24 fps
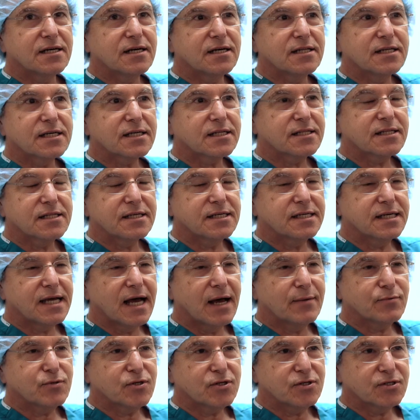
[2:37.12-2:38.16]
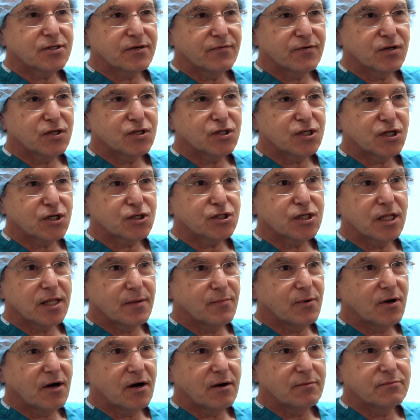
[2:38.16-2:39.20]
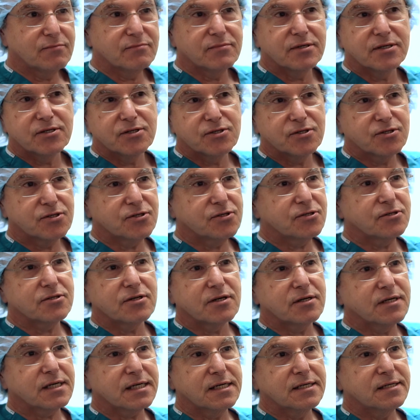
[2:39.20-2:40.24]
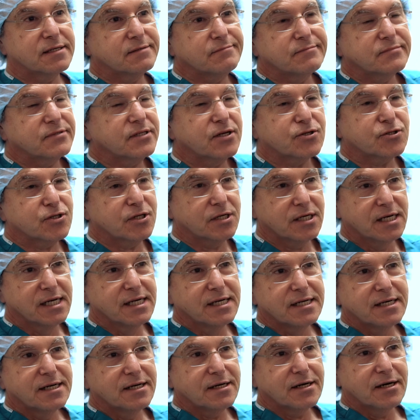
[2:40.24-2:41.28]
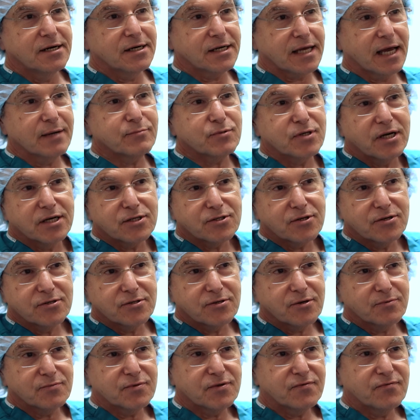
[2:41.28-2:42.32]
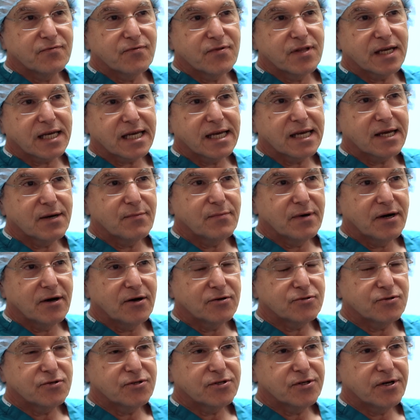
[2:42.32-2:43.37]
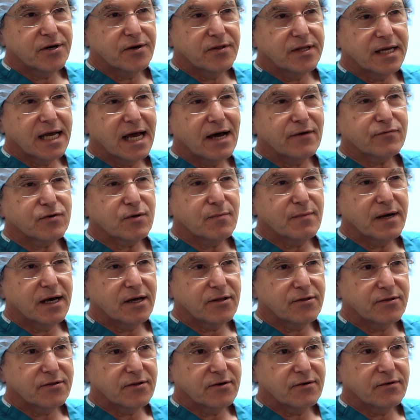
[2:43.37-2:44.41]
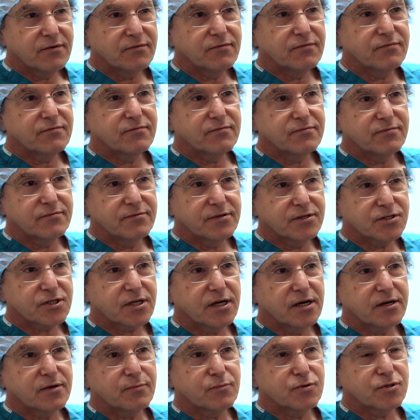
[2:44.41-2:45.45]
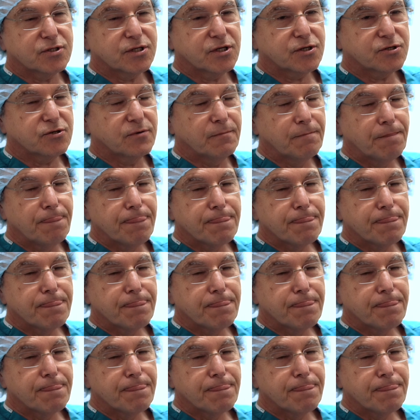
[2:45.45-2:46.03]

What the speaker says: I think the absence of an incision in the palm is essentially a game changer in terms of thinking about the aftermath of this kind of procedure.